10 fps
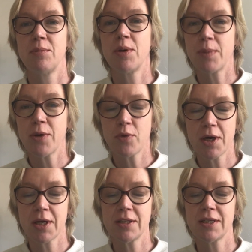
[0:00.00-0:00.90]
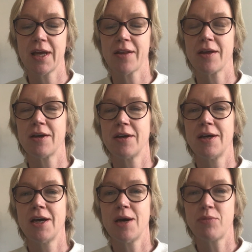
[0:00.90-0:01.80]
But by working together
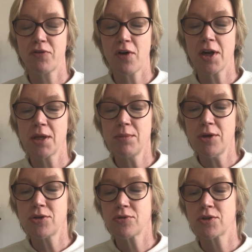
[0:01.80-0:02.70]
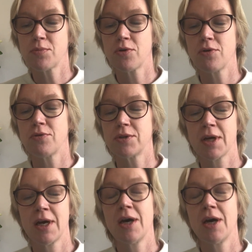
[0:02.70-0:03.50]
and providing mutual support,